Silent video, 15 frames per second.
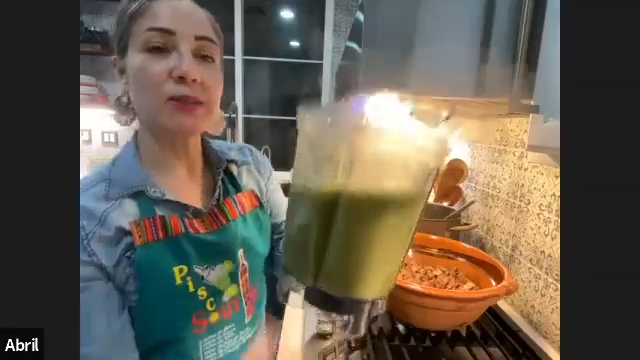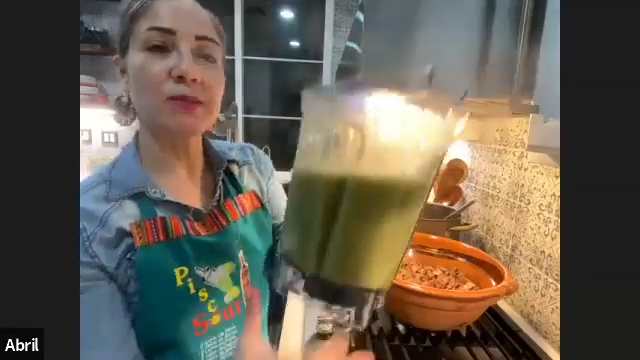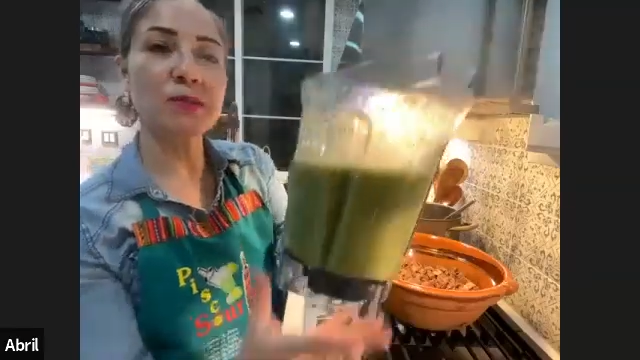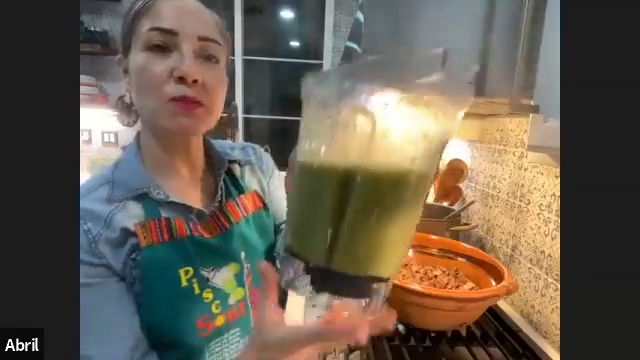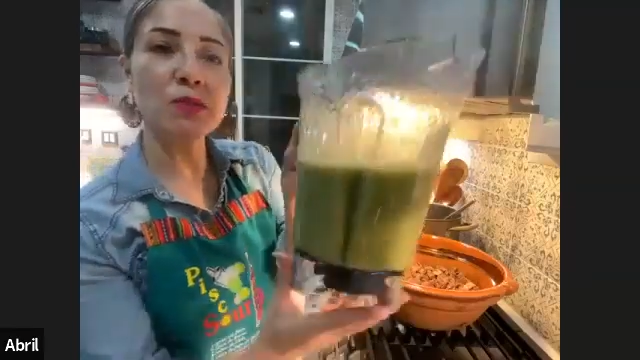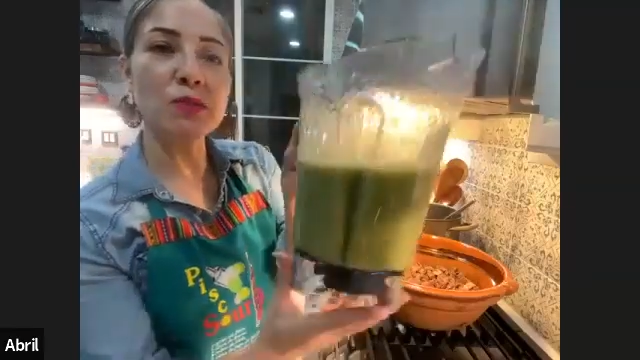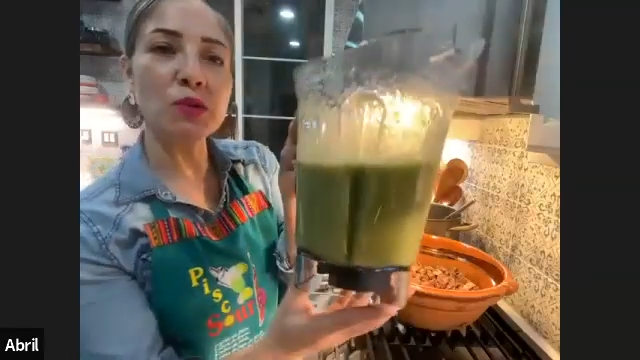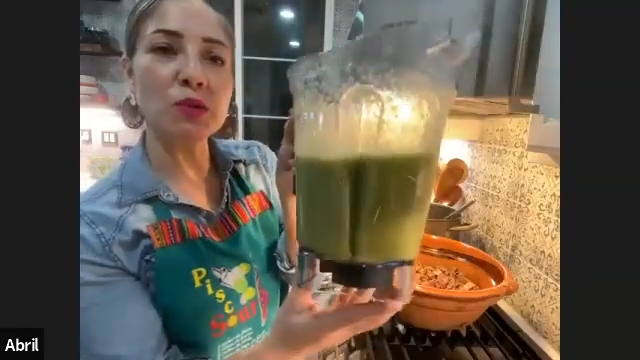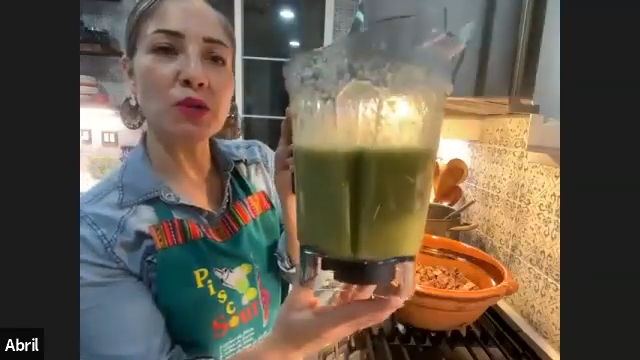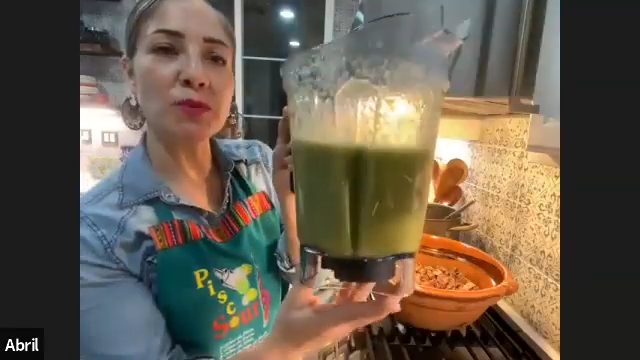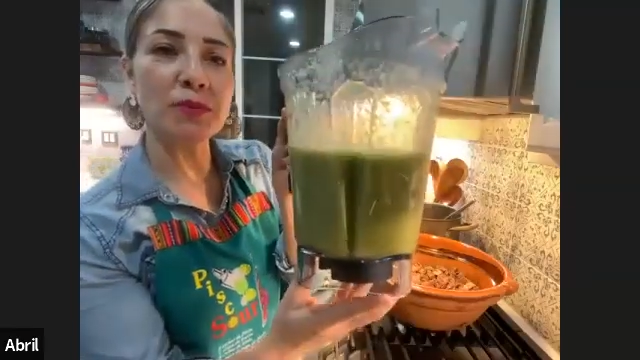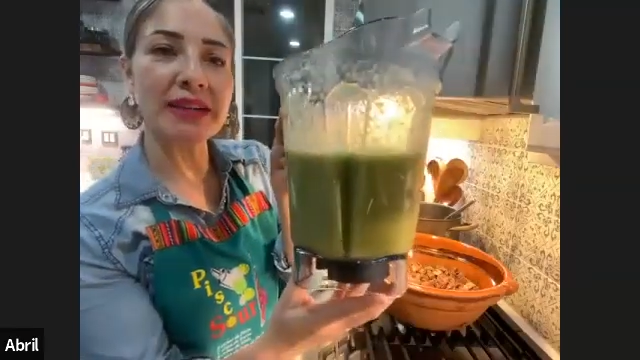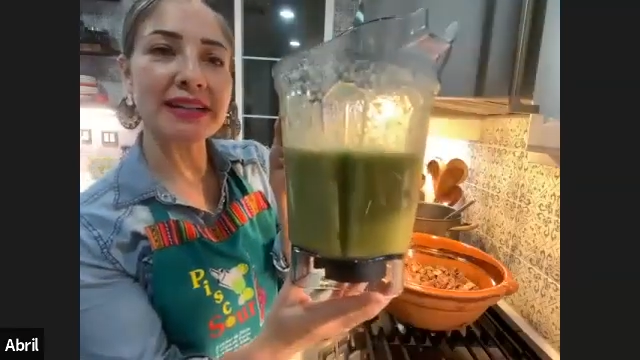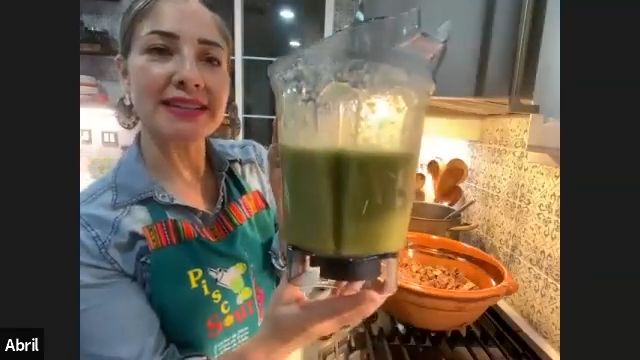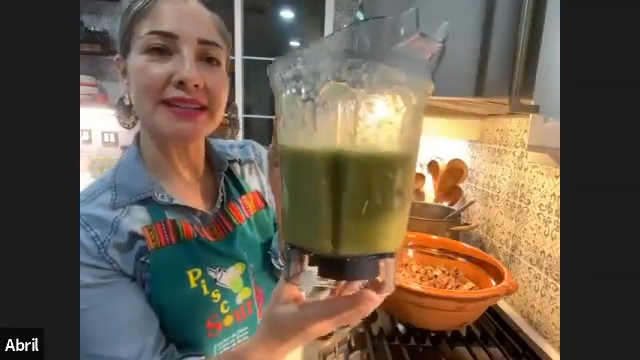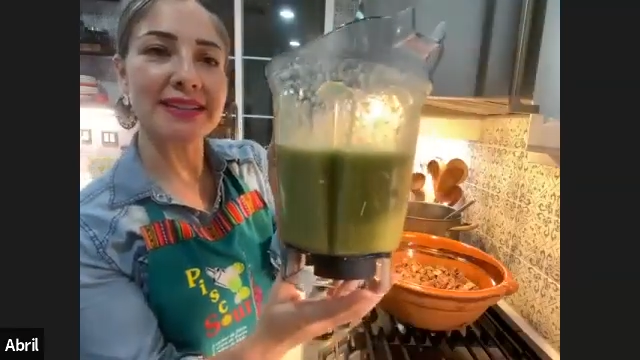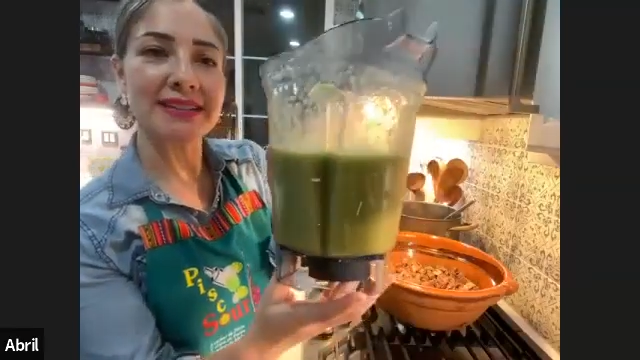smooth mix.